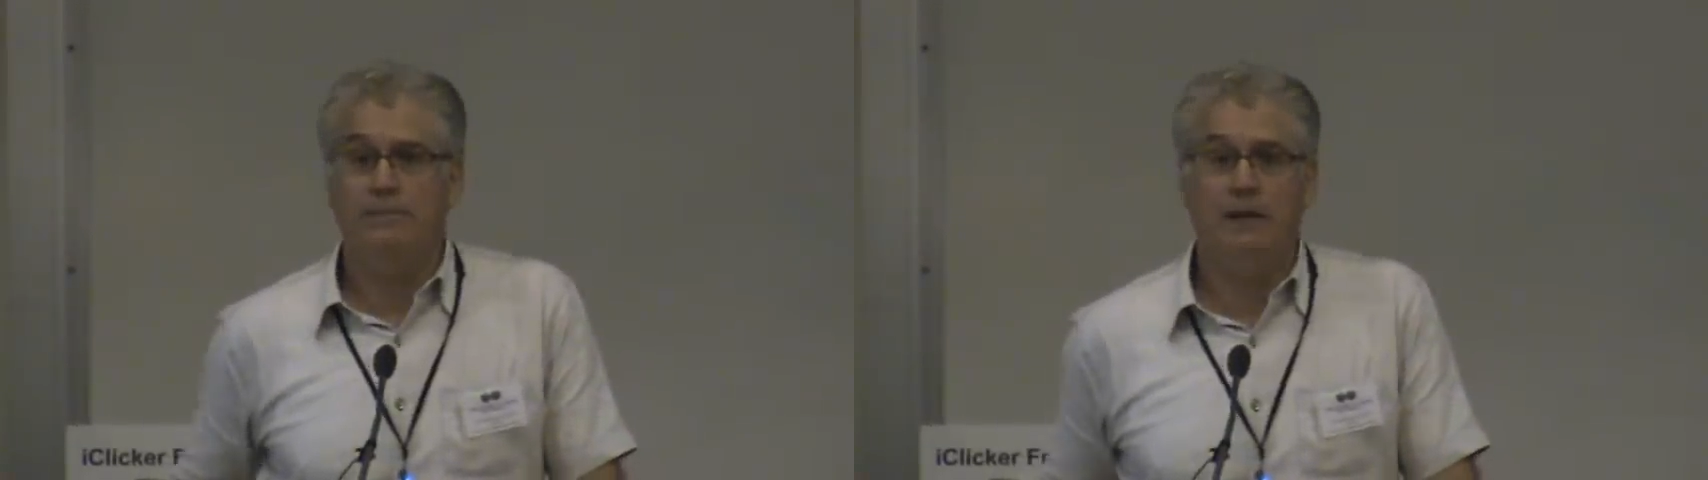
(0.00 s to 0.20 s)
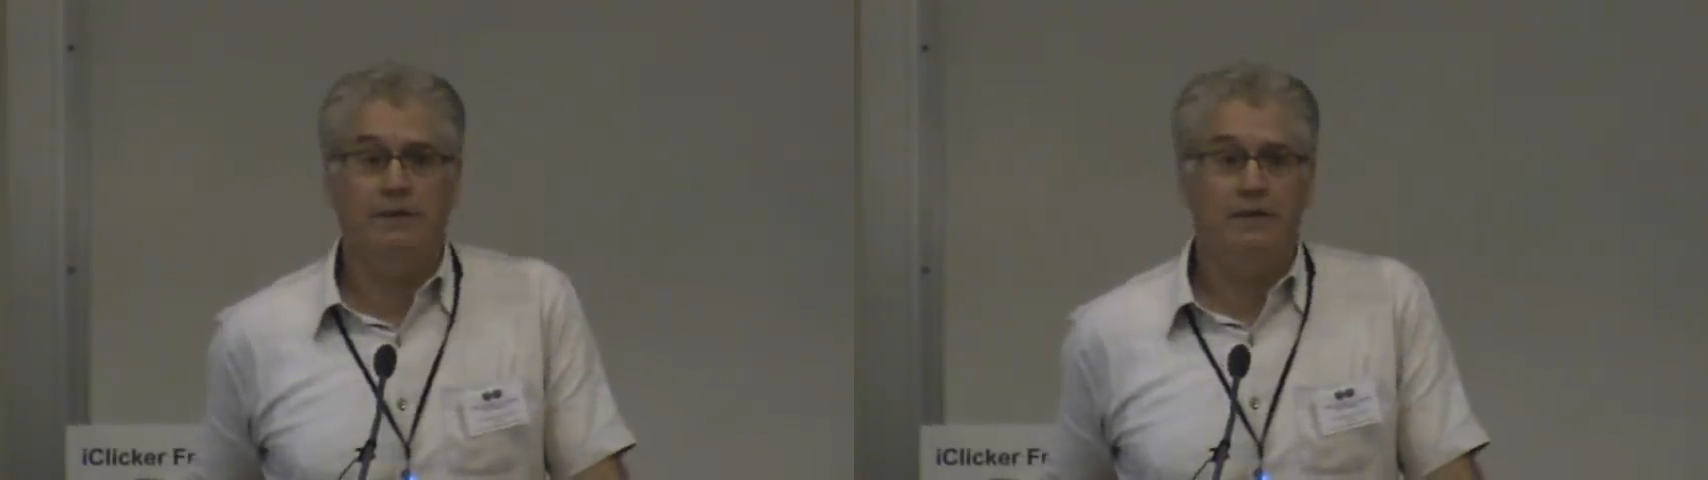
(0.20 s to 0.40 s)

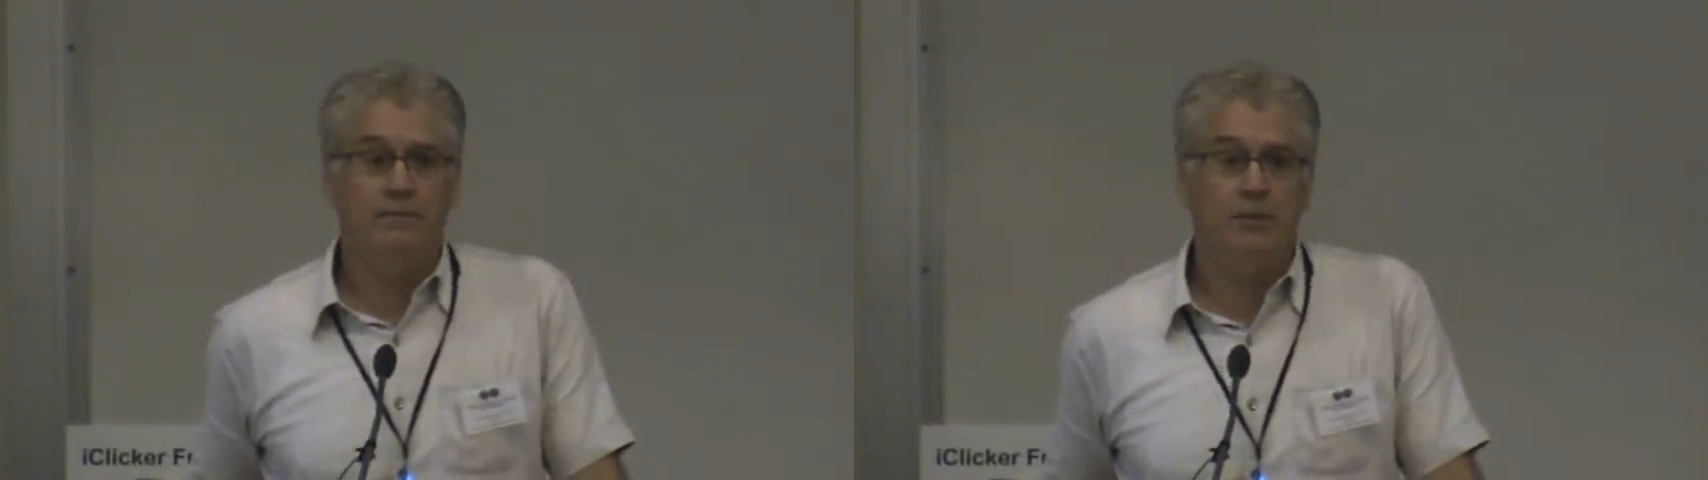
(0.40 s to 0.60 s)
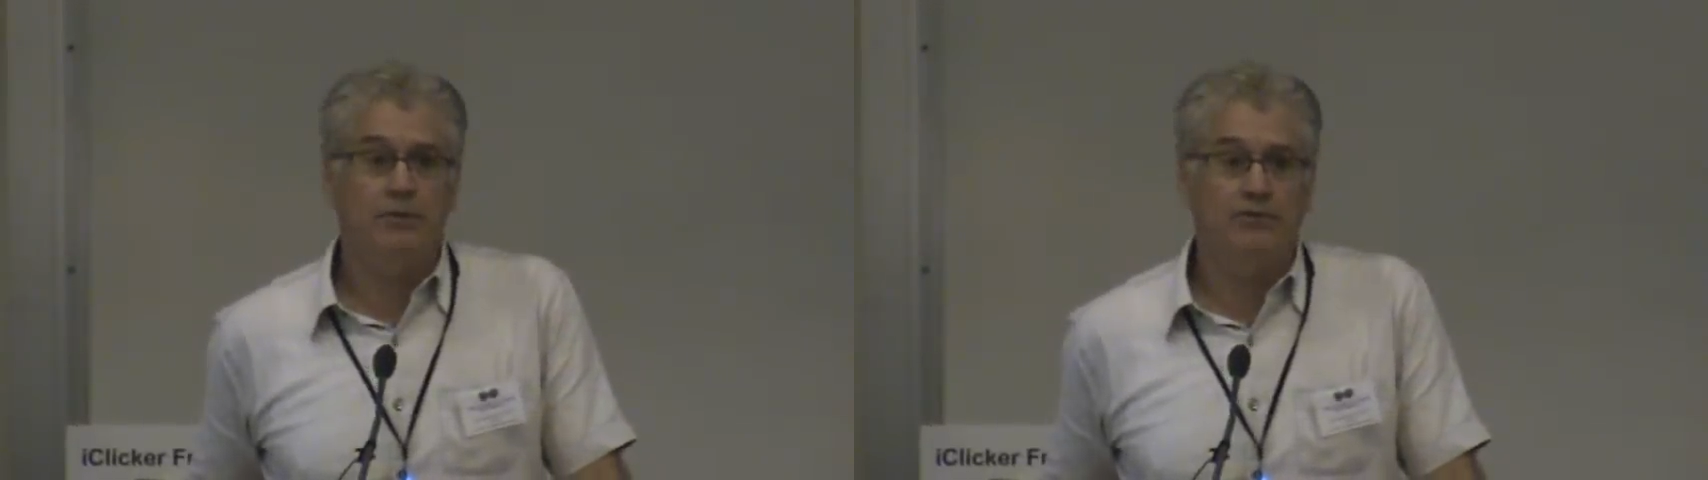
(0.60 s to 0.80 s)
about
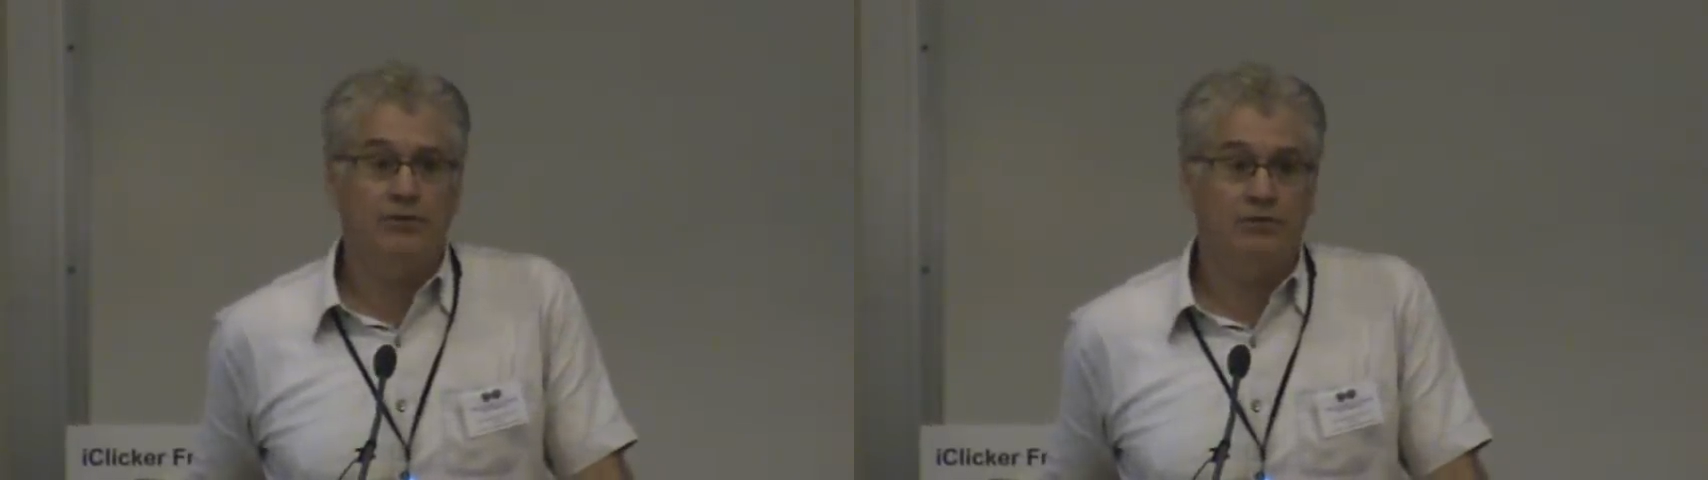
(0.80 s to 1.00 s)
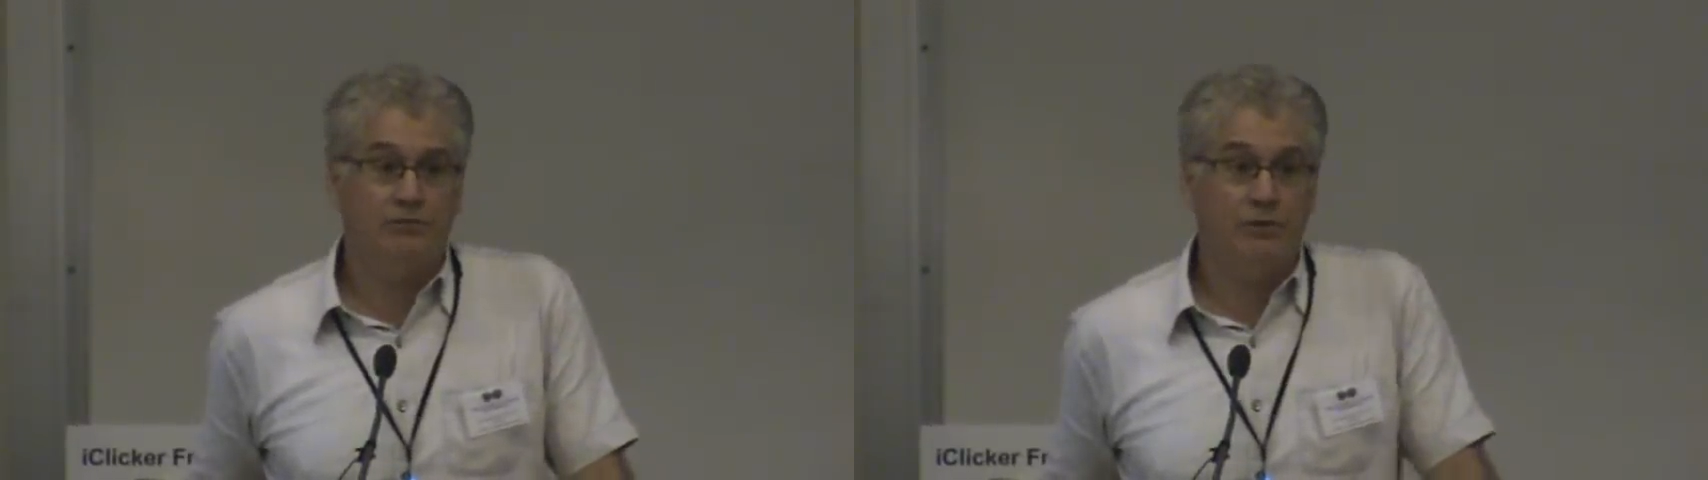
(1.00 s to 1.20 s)
the
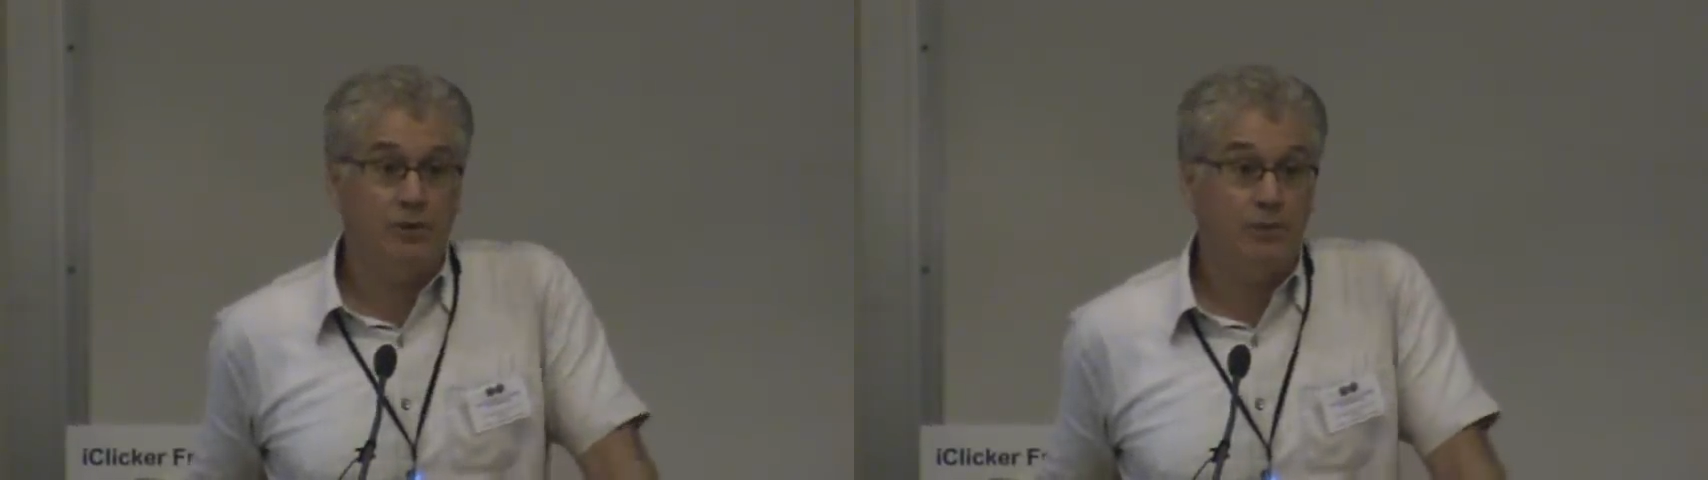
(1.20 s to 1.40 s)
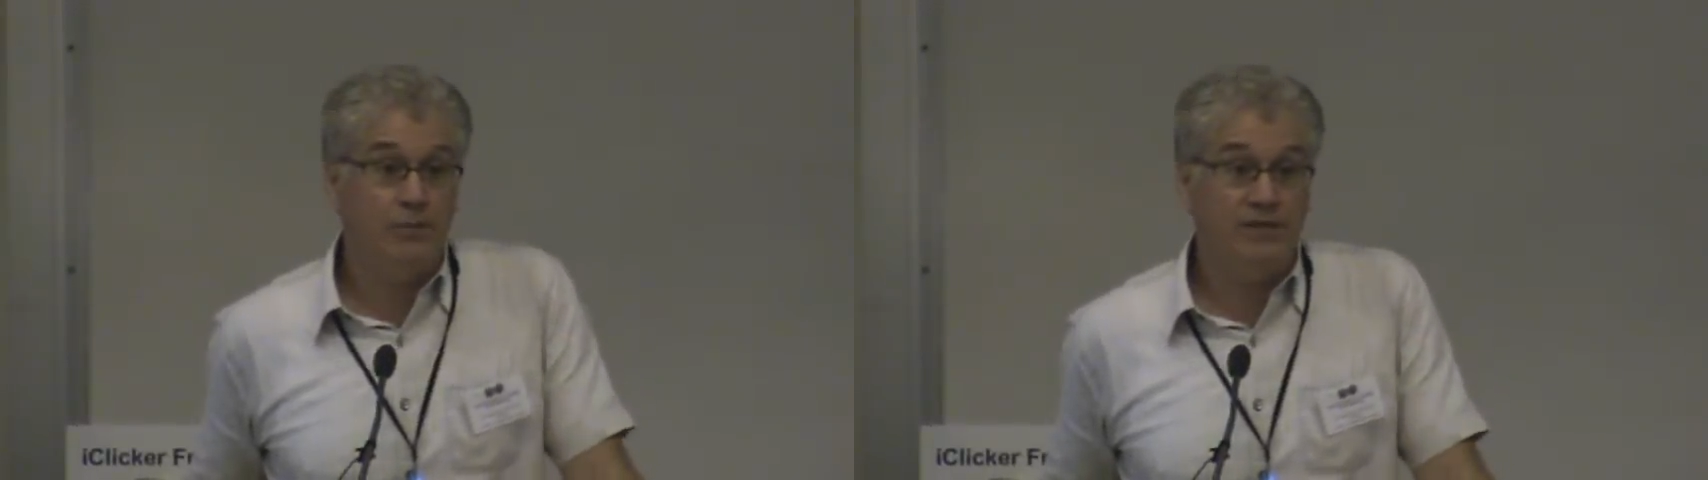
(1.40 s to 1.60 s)
emergence of
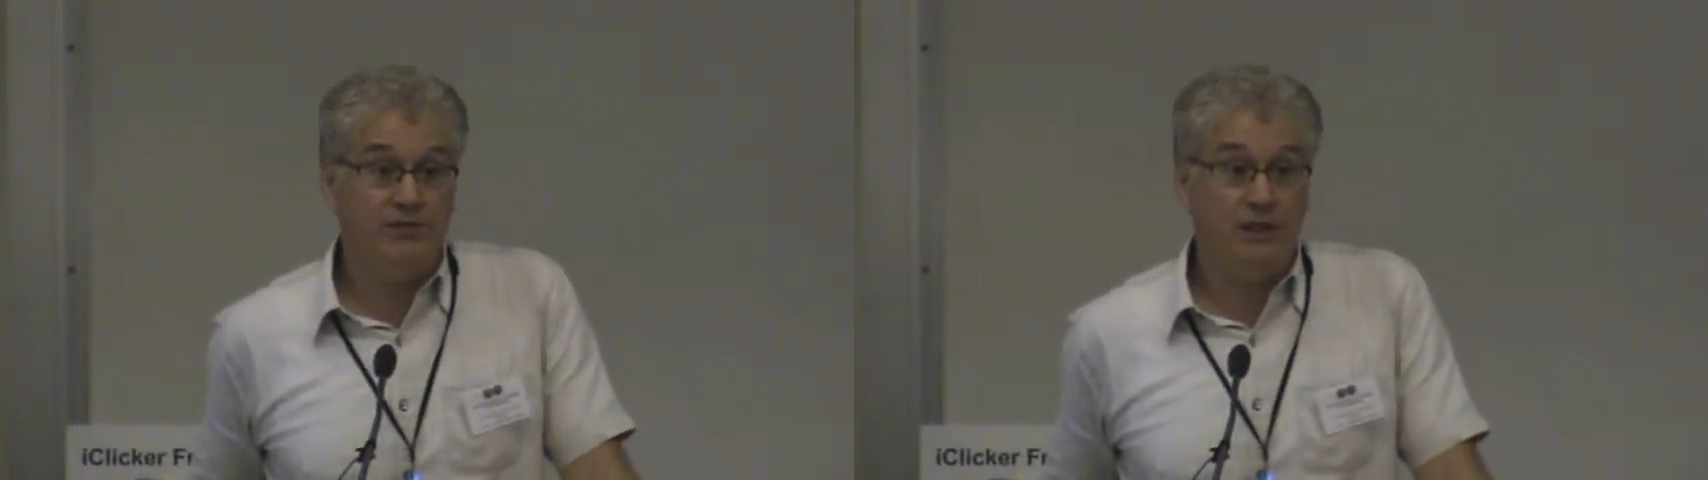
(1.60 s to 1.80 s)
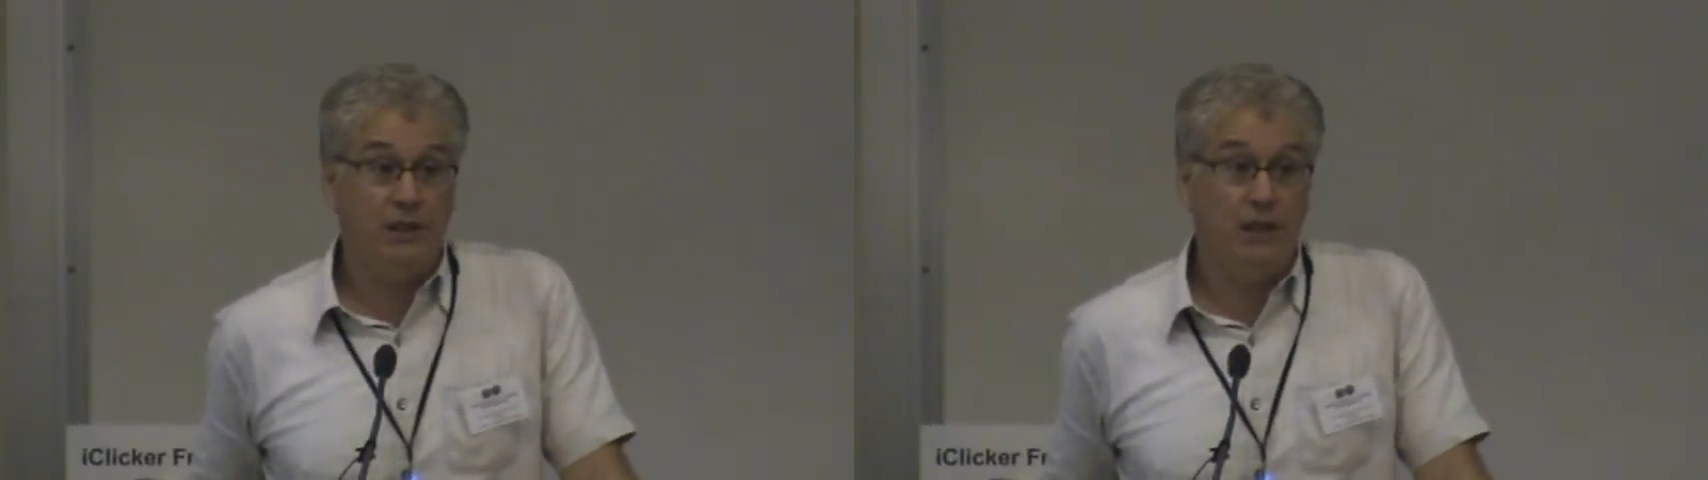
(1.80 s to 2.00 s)

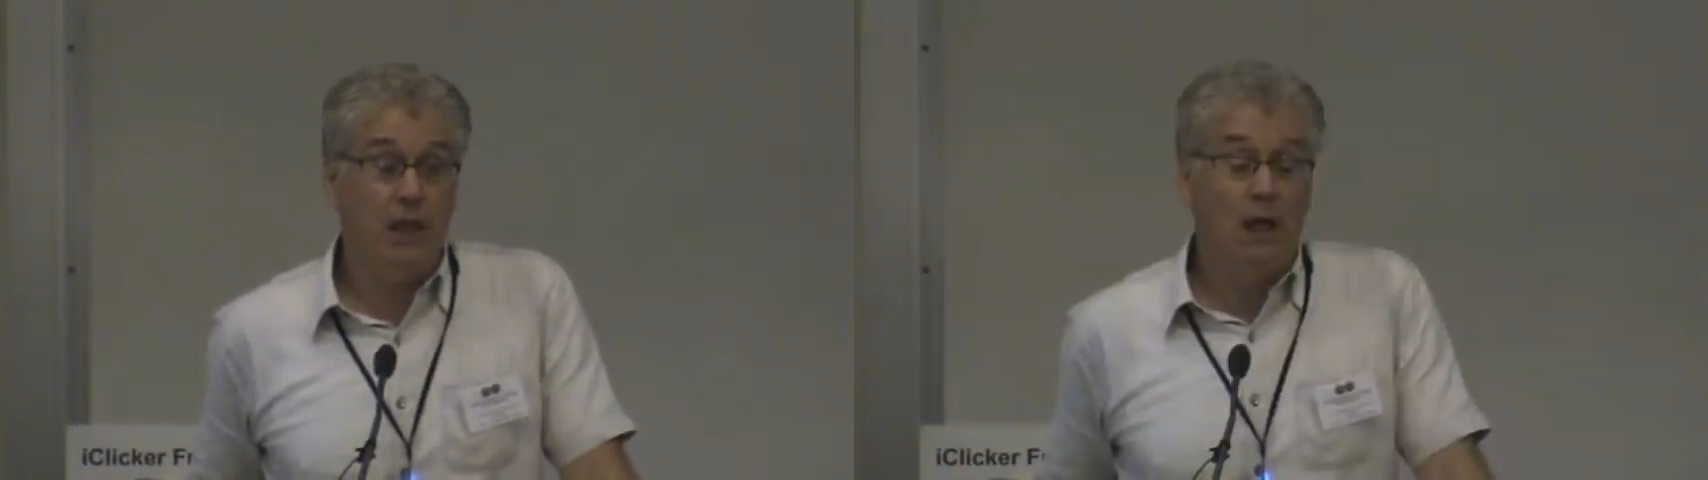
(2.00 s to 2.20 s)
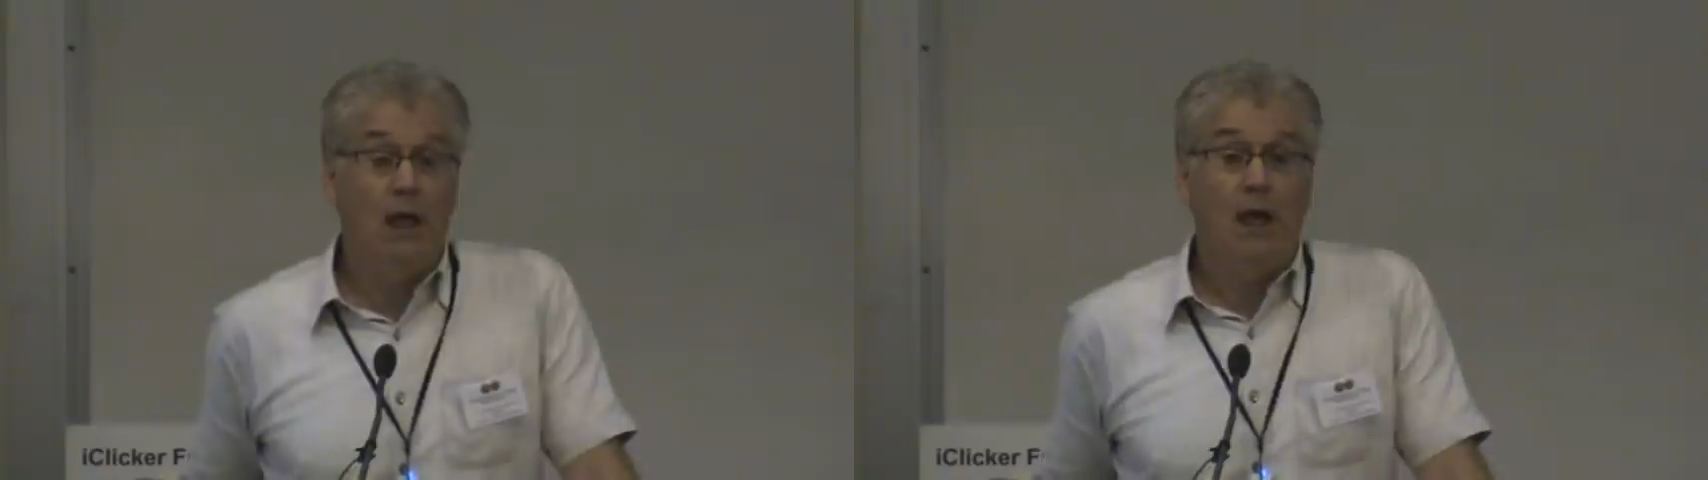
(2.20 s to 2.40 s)
obesity